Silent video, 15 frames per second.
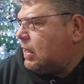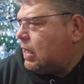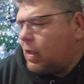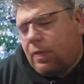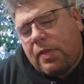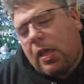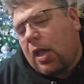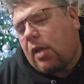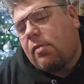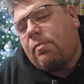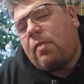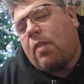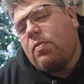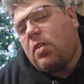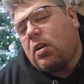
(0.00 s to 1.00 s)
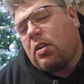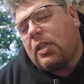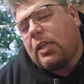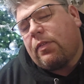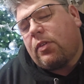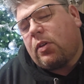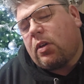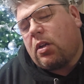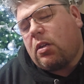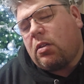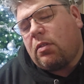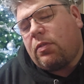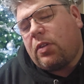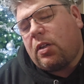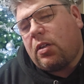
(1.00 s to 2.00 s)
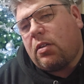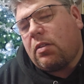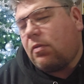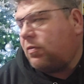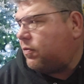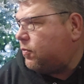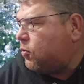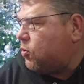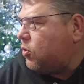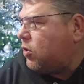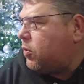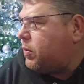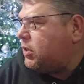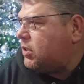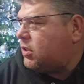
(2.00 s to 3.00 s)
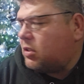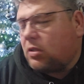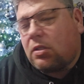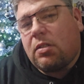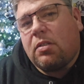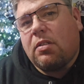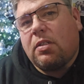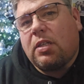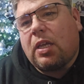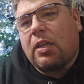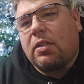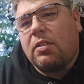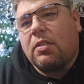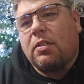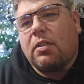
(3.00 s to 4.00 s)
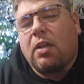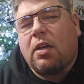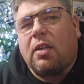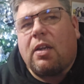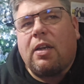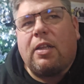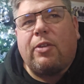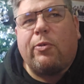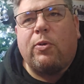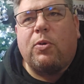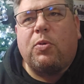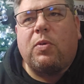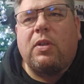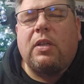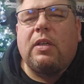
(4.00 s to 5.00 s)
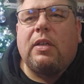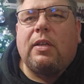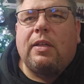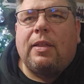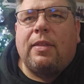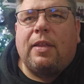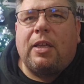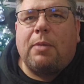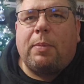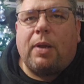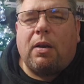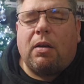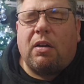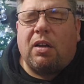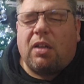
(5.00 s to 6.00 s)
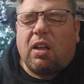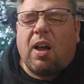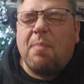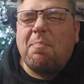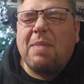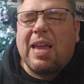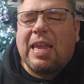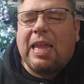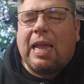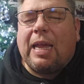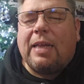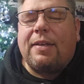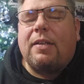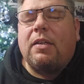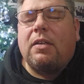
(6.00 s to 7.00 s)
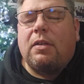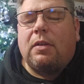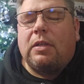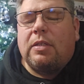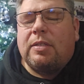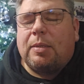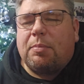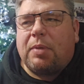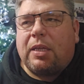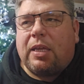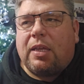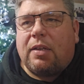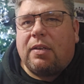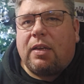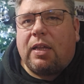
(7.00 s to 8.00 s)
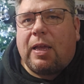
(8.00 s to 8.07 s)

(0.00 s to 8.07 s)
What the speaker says: No, I'm not going to give you a clue for question 6. I'm going to let you all think a bit longer. I may add something in